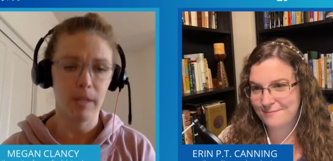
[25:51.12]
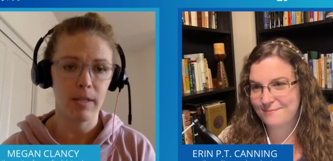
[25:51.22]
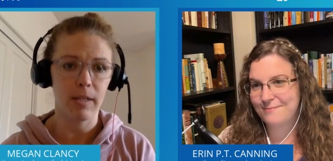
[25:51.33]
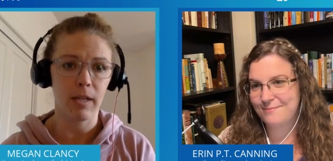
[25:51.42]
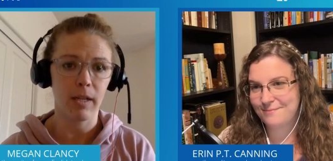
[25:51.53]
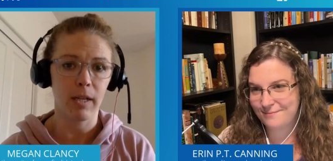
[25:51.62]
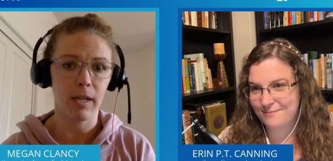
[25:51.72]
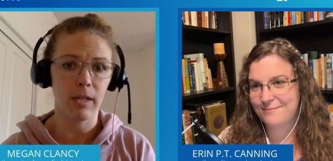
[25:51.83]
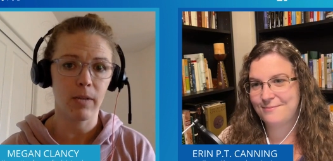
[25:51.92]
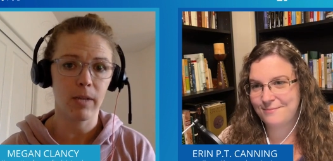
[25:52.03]
Speaker 1: someone else is going to
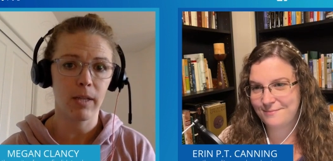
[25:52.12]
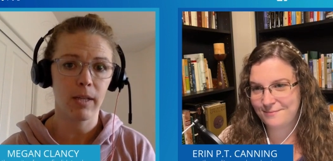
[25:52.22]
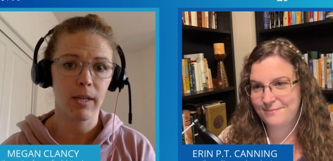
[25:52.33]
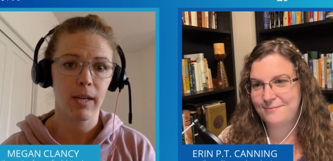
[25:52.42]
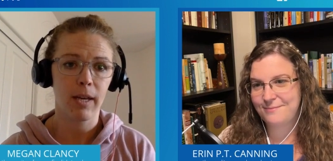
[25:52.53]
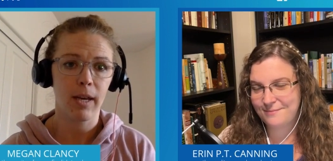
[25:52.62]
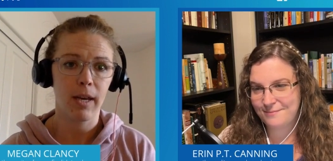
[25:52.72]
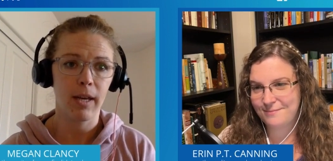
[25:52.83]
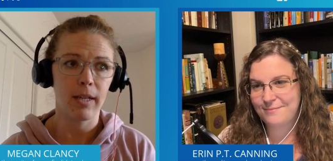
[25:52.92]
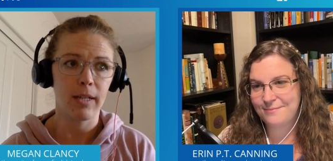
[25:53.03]
connect with
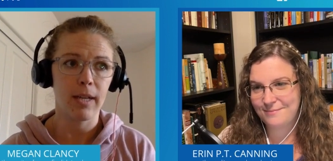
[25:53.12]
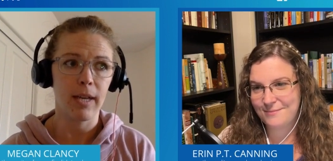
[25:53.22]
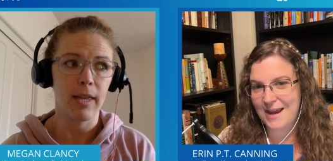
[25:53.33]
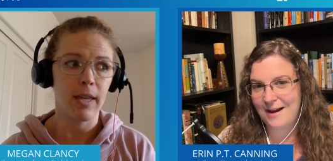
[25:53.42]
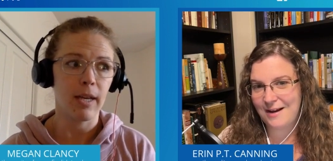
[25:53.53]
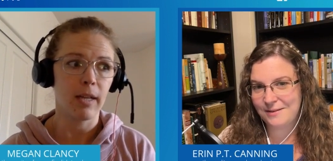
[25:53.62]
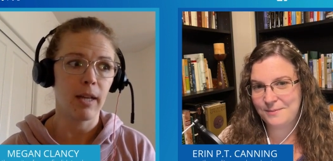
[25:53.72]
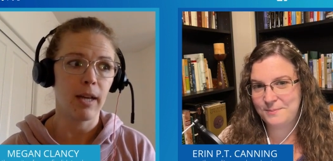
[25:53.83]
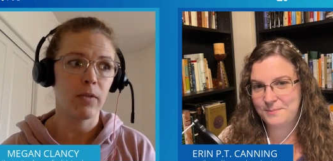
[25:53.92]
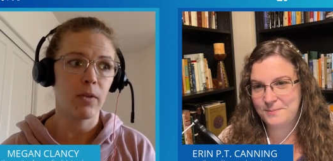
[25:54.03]
and yeah. i think
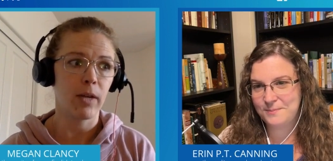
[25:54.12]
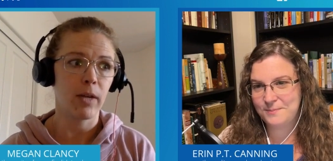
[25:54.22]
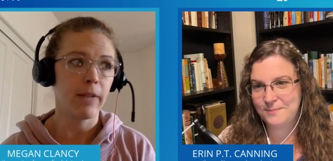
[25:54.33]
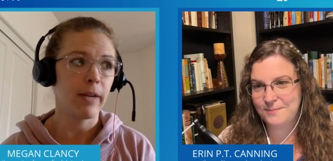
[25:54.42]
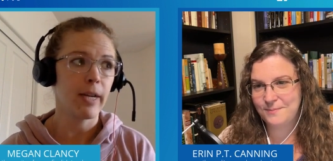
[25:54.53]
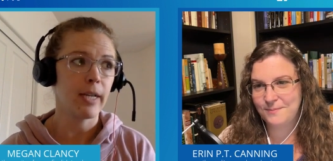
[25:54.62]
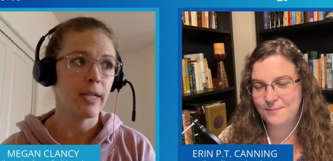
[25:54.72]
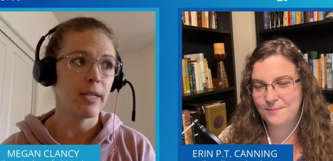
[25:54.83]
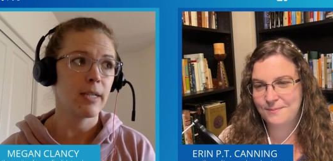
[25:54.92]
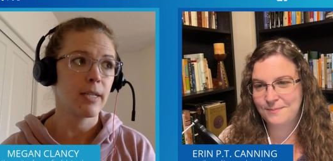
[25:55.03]
a lot of what i
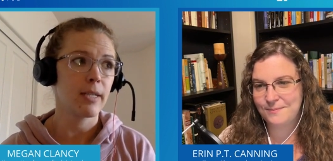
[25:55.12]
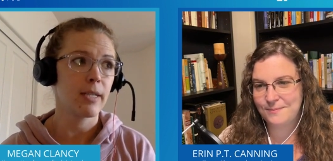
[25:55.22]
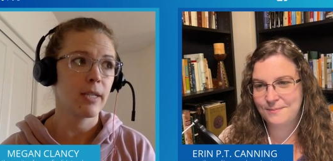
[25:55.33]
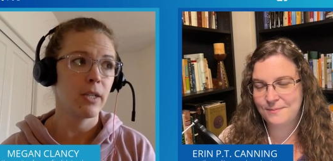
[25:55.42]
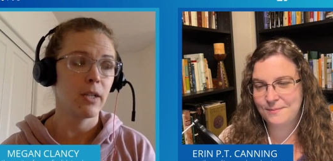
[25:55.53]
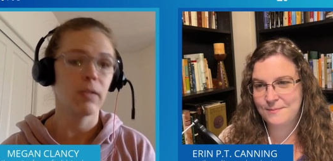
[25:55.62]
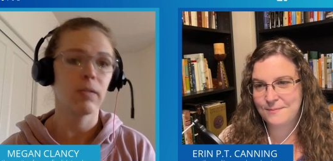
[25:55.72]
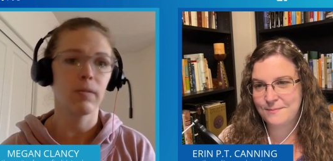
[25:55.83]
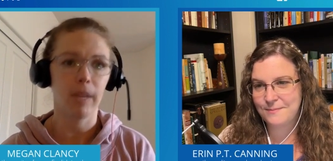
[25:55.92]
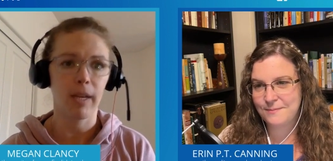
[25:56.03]
write is you
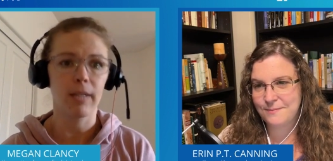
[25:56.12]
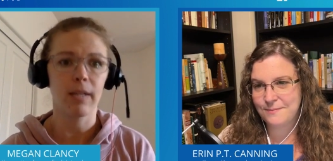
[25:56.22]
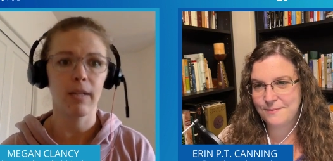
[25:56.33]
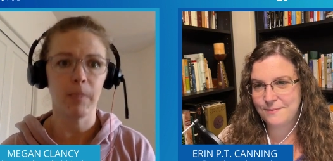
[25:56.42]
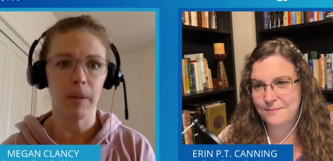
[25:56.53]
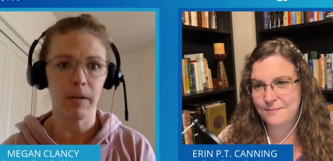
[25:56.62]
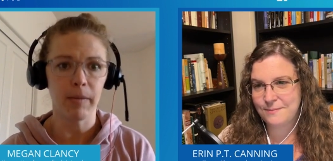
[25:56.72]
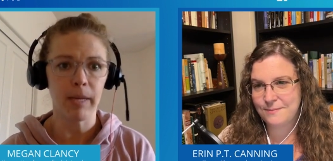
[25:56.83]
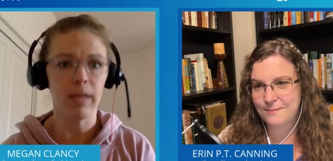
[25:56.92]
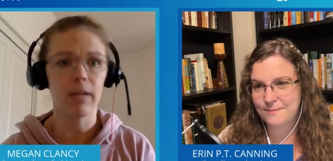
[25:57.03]
know like i said it's part
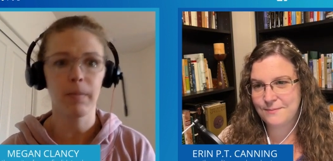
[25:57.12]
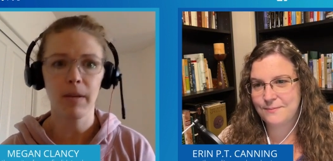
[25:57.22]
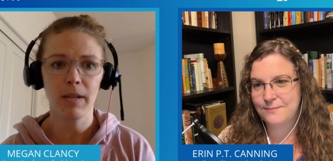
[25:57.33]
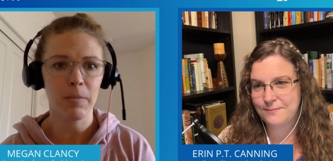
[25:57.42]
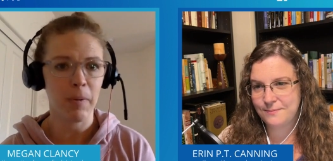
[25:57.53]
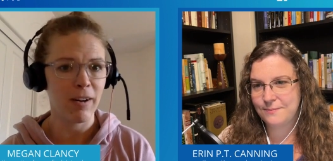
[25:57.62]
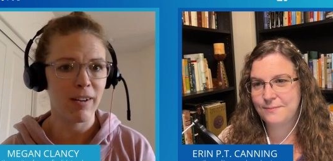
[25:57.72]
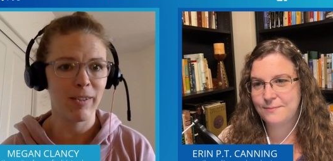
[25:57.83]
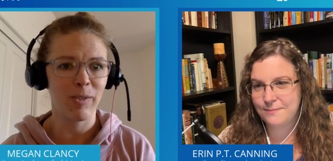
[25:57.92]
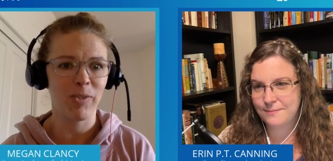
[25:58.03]
of my therapy it's
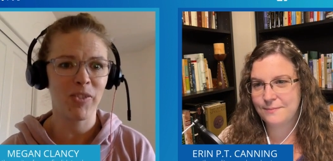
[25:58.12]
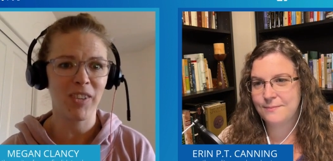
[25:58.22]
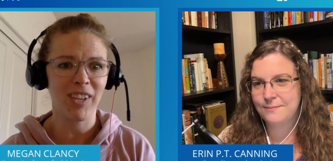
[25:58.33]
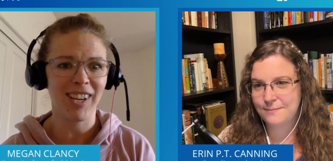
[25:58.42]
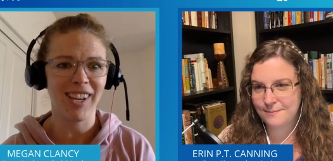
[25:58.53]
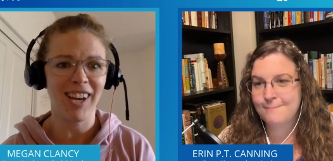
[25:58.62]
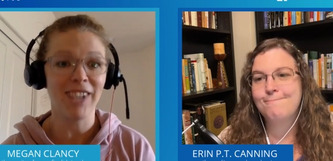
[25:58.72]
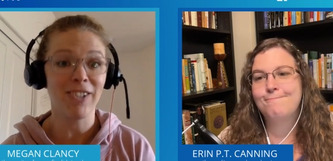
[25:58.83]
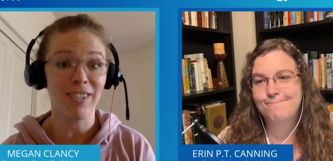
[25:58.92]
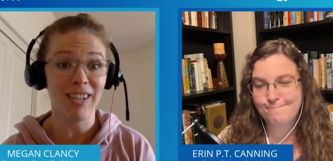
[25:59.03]
part of
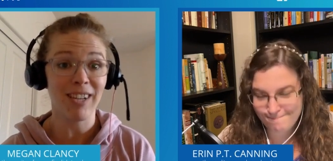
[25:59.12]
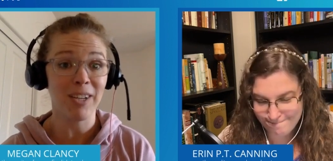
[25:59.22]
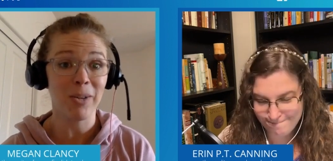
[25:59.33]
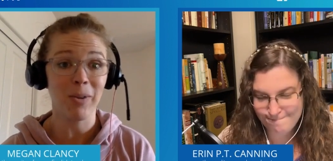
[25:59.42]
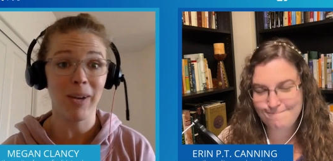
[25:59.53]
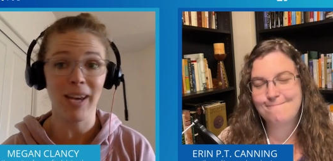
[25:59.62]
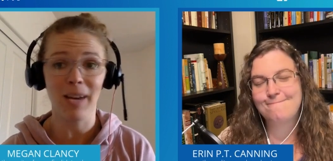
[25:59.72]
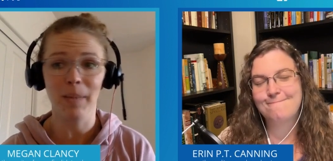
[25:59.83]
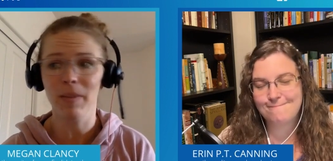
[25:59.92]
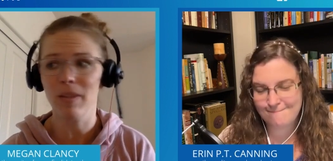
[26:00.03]
understanding who i
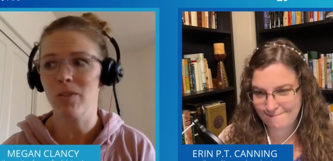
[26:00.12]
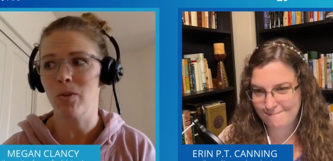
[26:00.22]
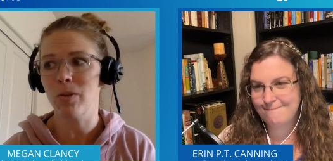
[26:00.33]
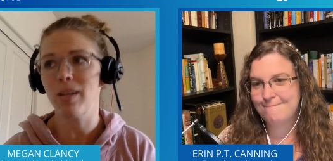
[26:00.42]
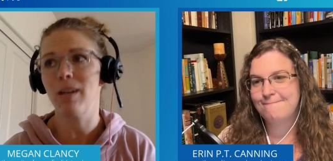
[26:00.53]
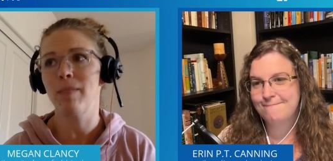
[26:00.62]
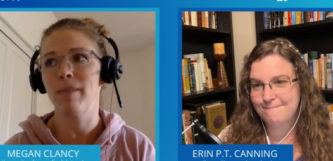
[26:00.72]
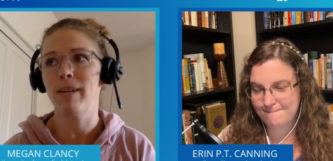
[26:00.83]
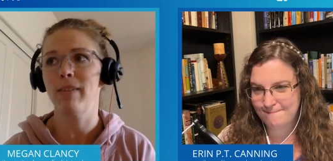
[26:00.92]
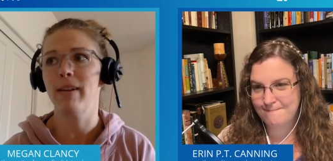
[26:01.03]
am the story that
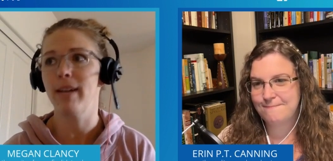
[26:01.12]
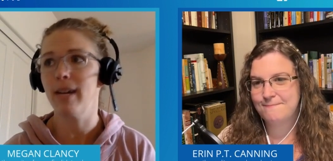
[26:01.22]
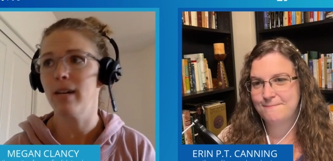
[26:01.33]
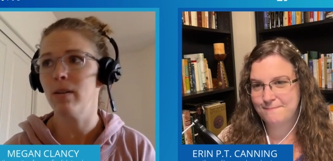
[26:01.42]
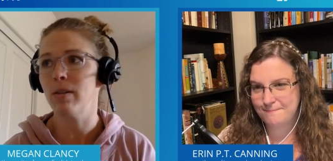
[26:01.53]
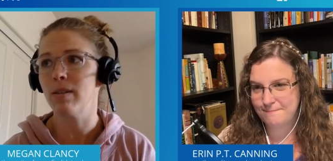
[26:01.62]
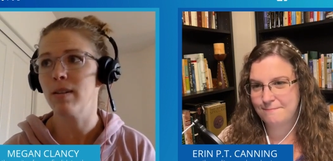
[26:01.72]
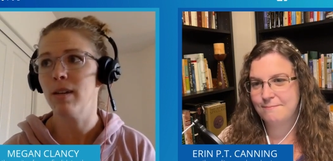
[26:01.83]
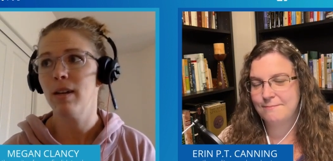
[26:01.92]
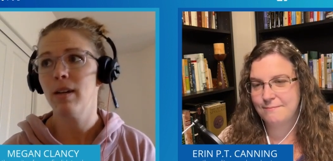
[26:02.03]
i'm writing right now
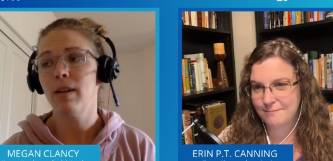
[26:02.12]
is